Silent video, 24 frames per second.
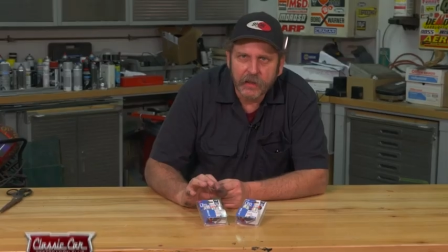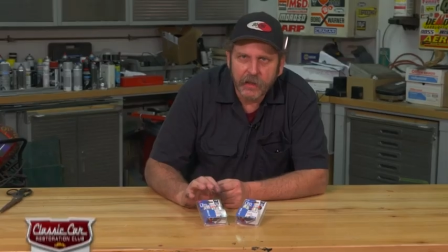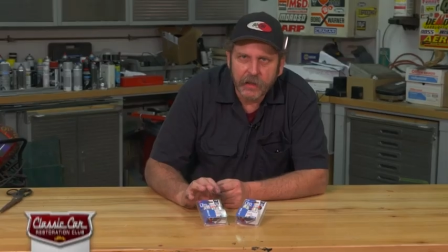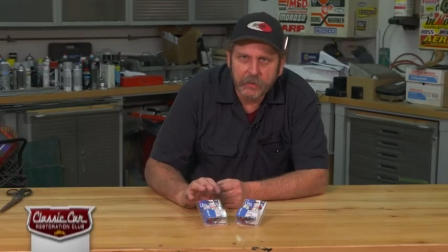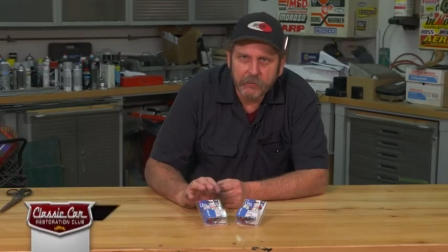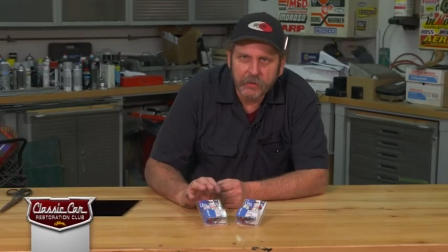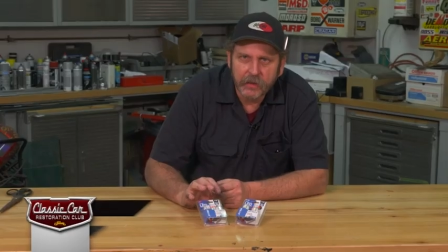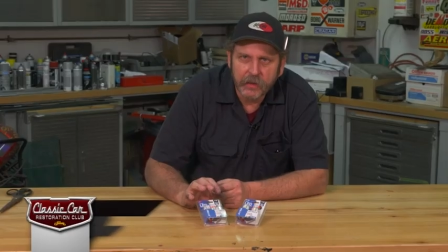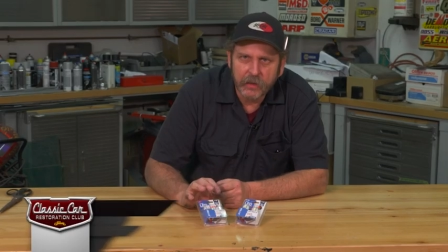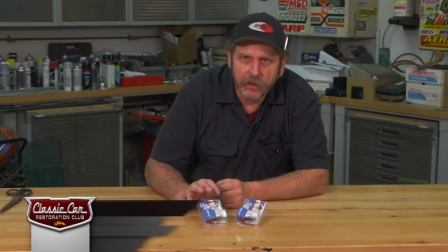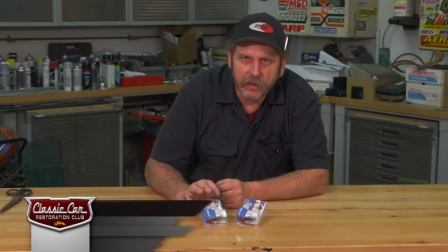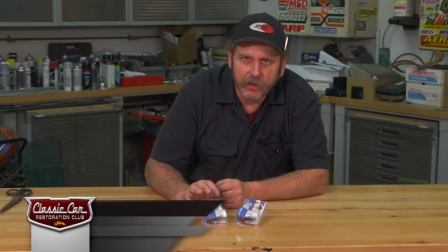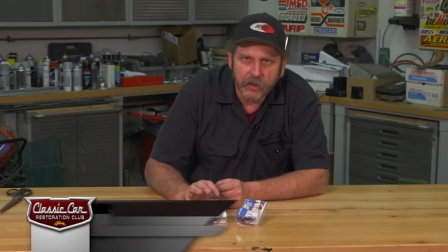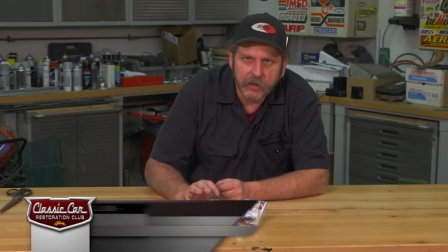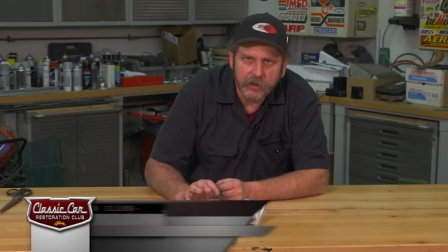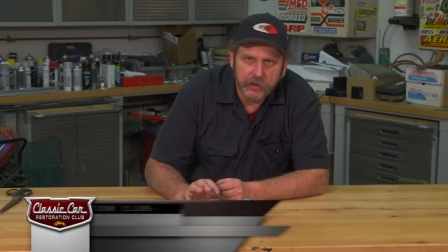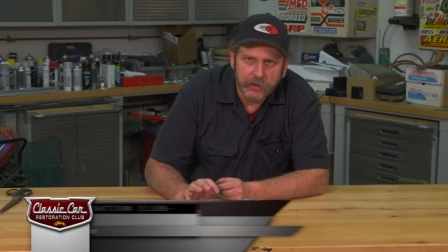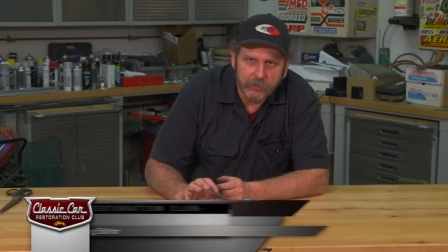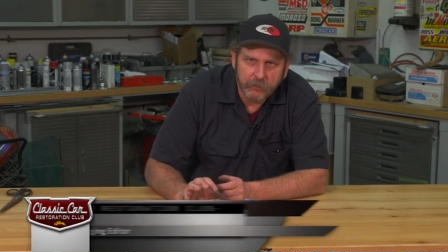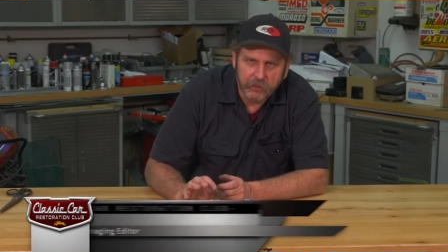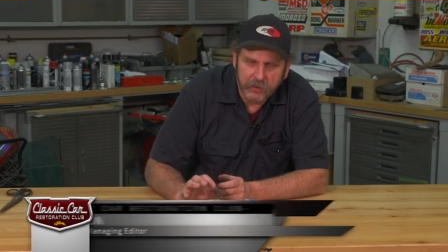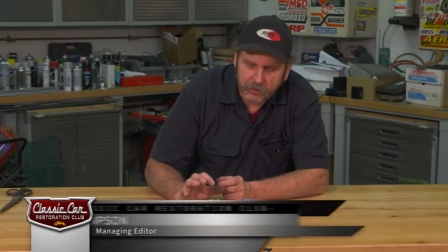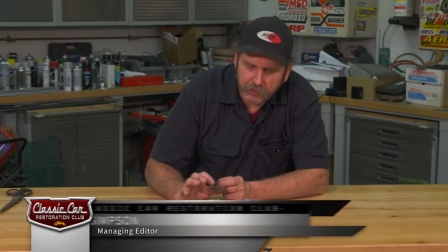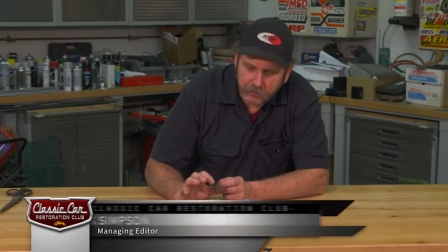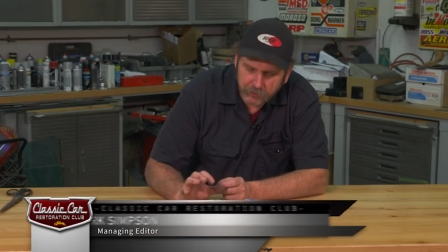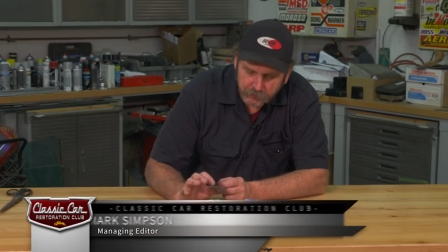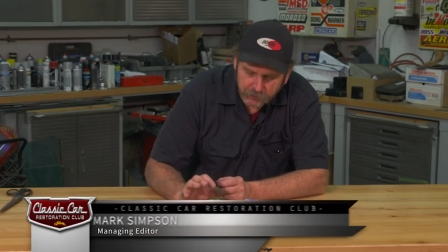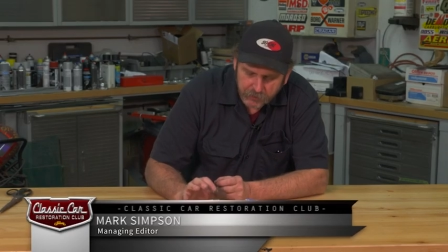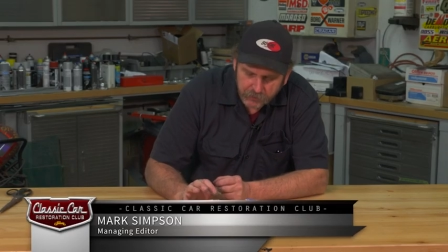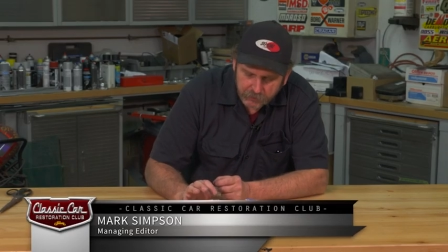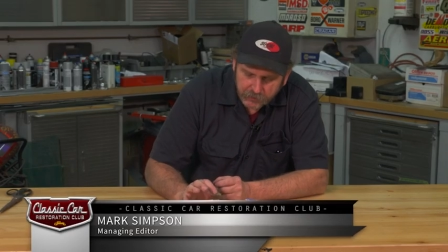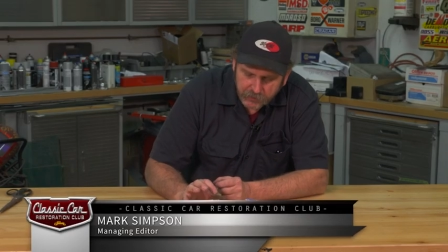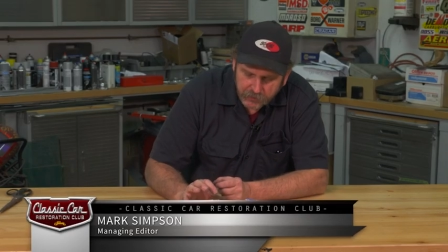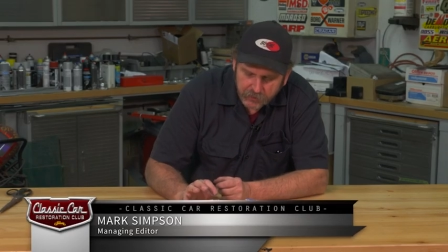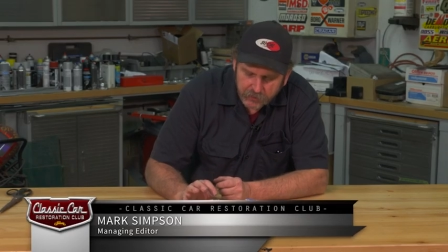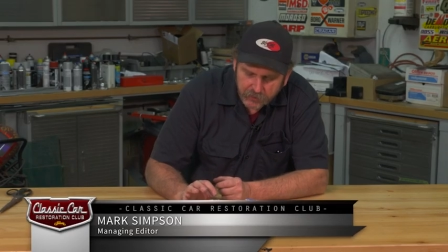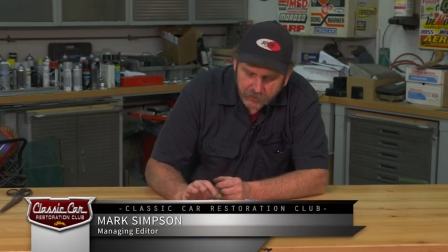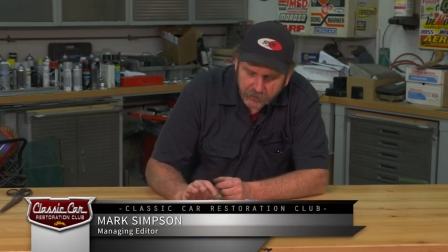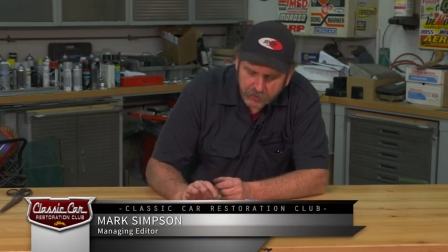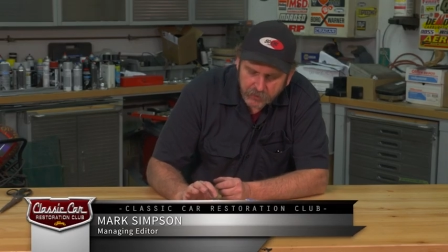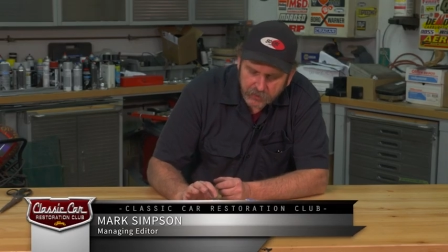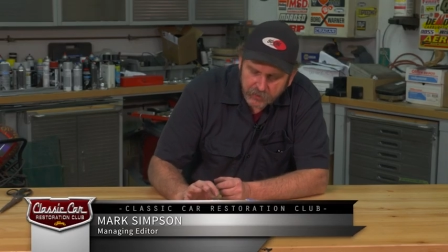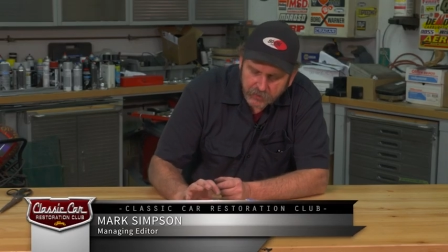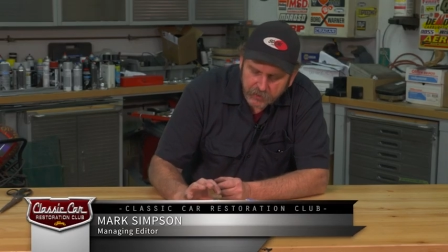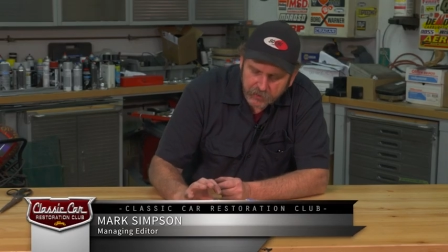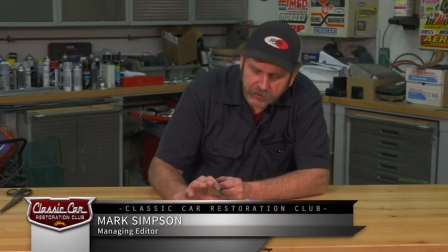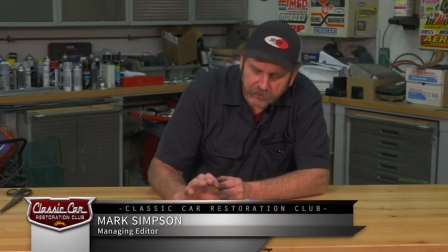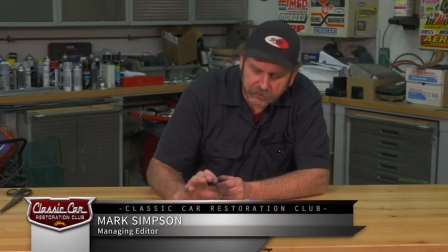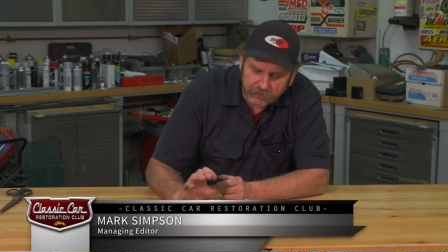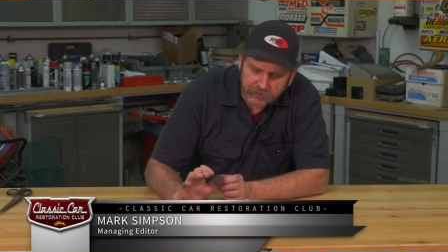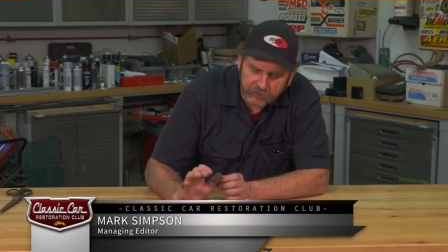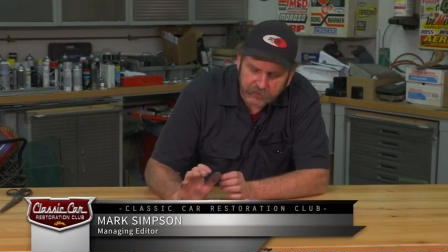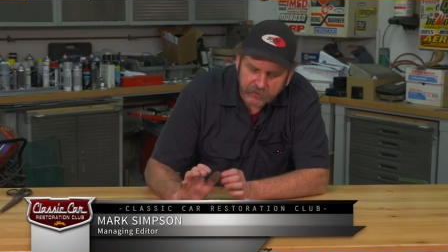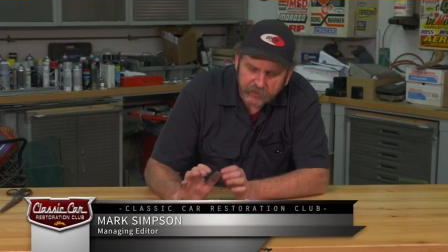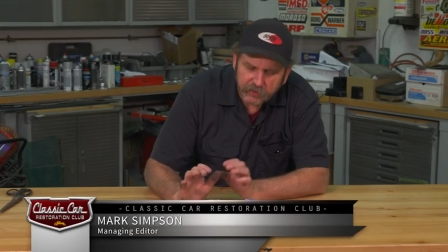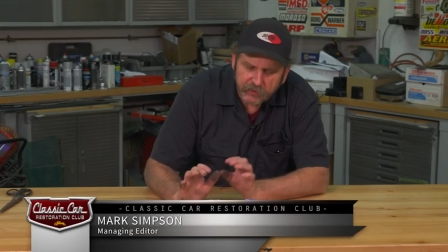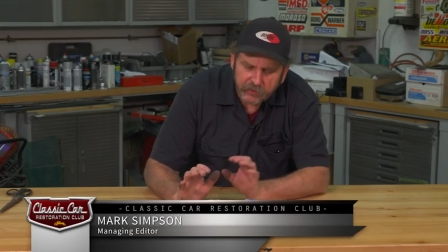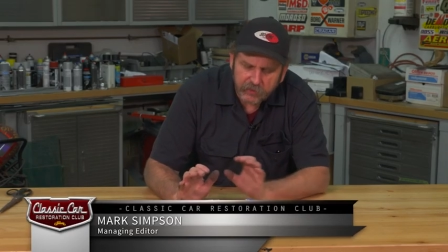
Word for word: Common argument between car guys